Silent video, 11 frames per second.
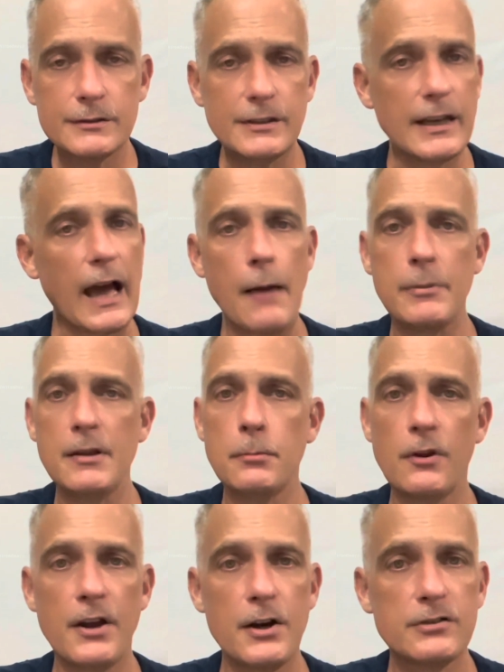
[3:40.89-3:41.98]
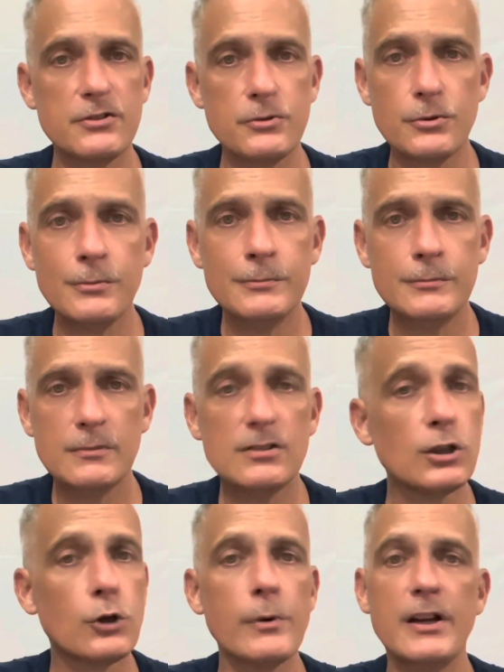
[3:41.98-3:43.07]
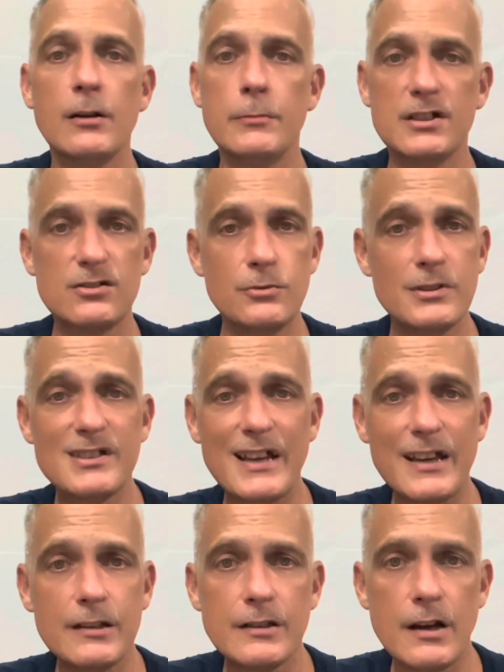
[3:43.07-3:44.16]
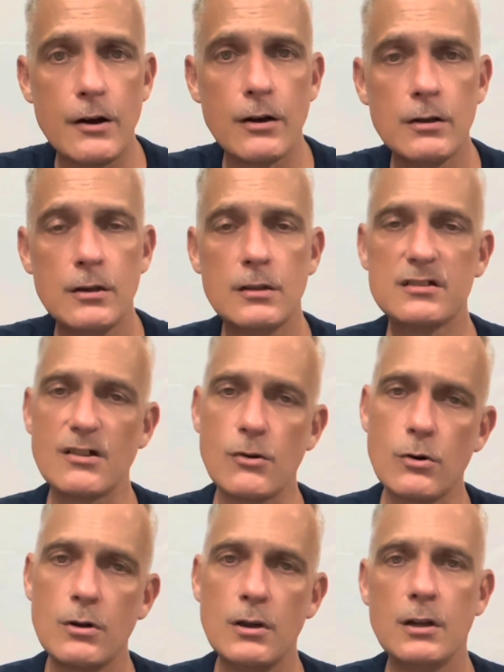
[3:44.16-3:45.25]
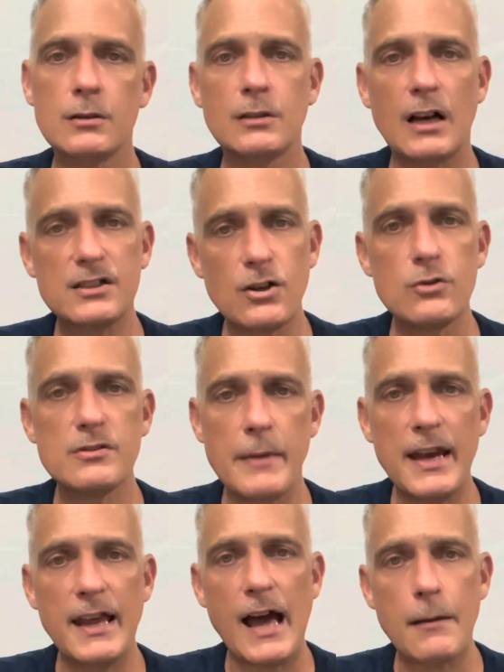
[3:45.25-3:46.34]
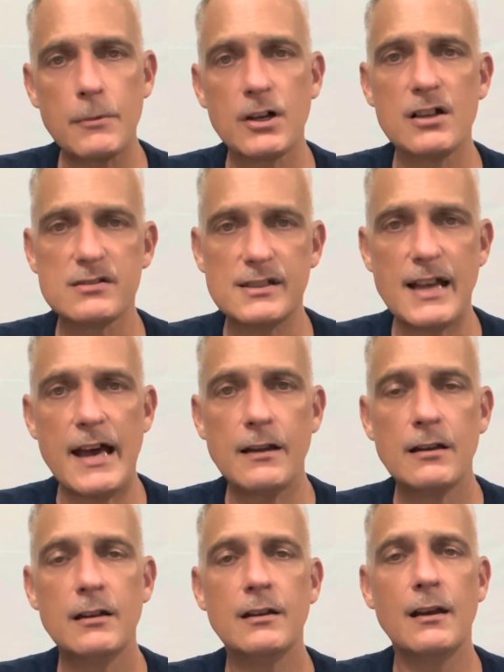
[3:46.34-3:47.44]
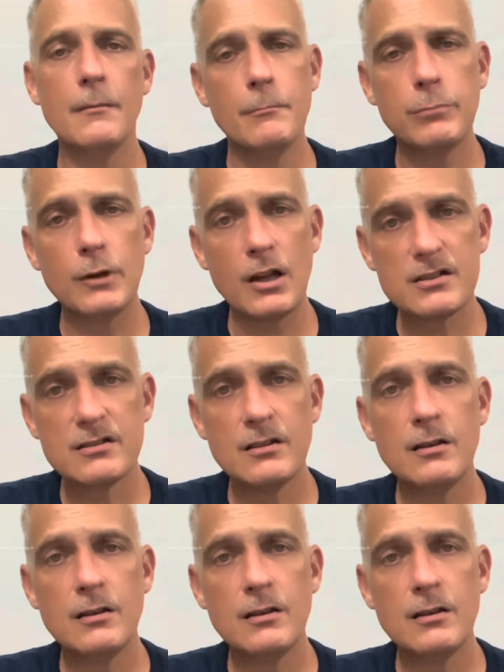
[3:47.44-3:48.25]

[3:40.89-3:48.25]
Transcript: they got people there to, to greet them as soon as they get there. So I chose Maniac because of that. And plus,